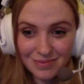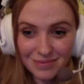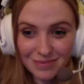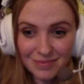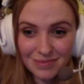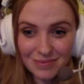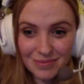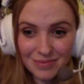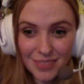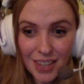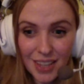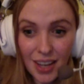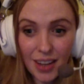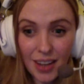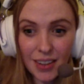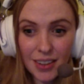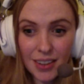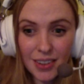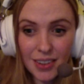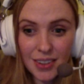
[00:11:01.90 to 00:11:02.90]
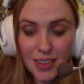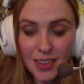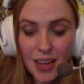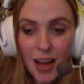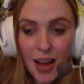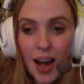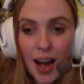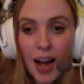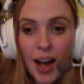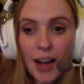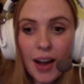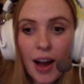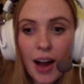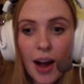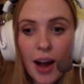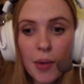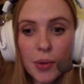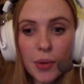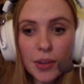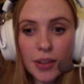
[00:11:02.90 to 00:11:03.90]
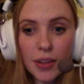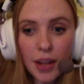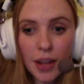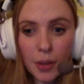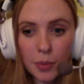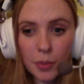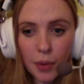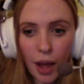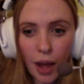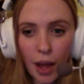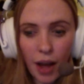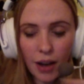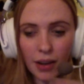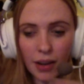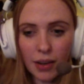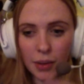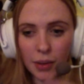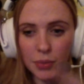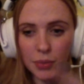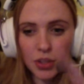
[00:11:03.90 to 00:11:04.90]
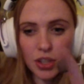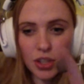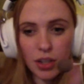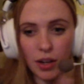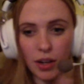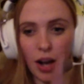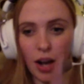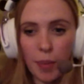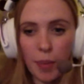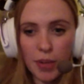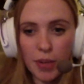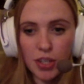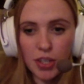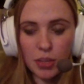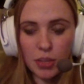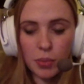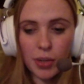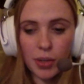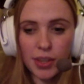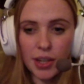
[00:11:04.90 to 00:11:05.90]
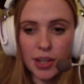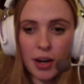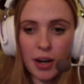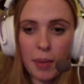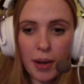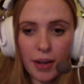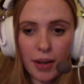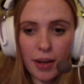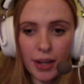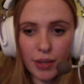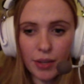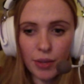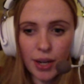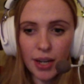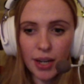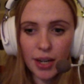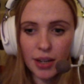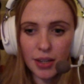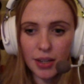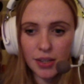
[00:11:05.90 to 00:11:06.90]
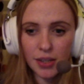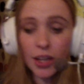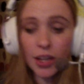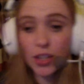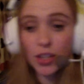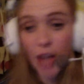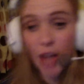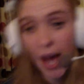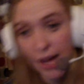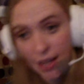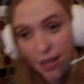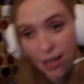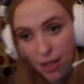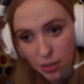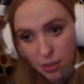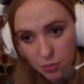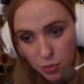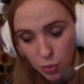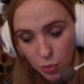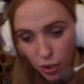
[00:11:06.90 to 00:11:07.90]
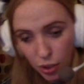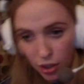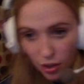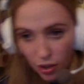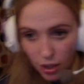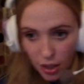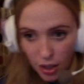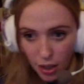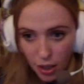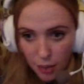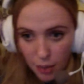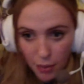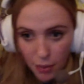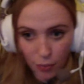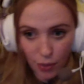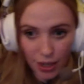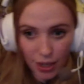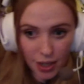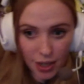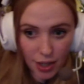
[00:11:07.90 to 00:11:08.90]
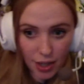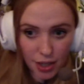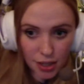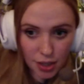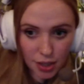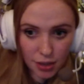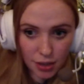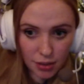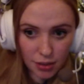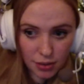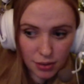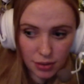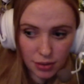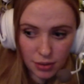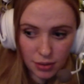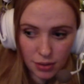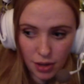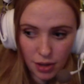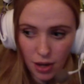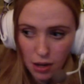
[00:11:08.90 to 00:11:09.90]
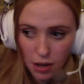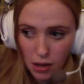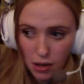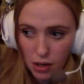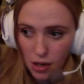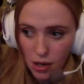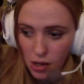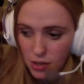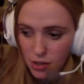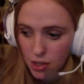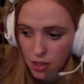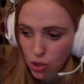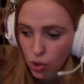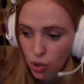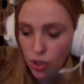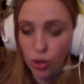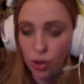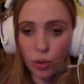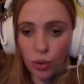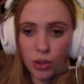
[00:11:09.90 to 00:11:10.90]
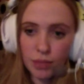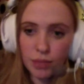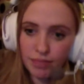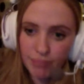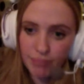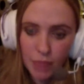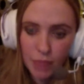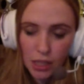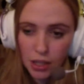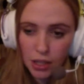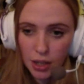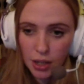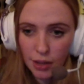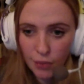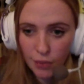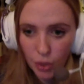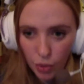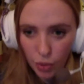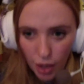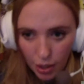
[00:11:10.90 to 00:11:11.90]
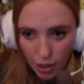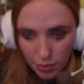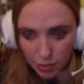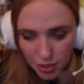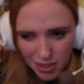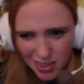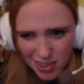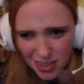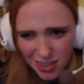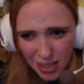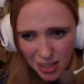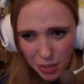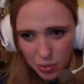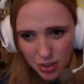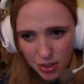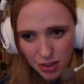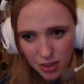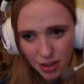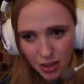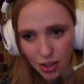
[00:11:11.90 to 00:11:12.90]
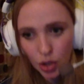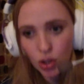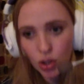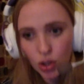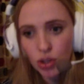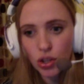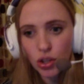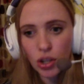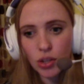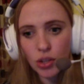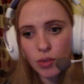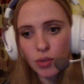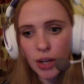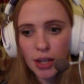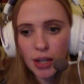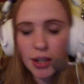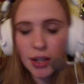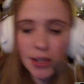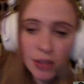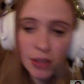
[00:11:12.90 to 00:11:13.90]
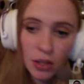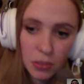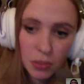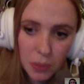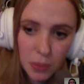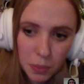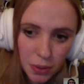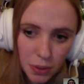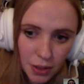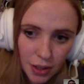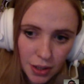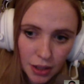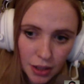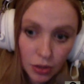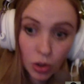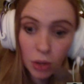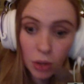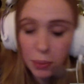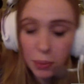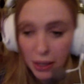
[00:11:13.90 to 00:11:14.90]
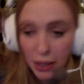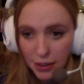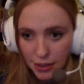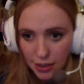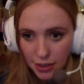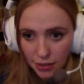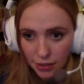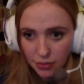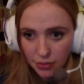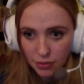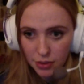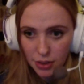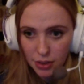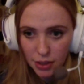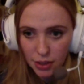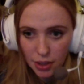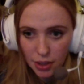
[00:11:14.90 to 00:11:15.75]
Yeah. I'm just gonna hop onto your point there about like recognizing and Adam's point earlier about recognizing say Troy and Nolan in video games, and it's the same with like you can start to recognize other people like Laura Bailey definitely.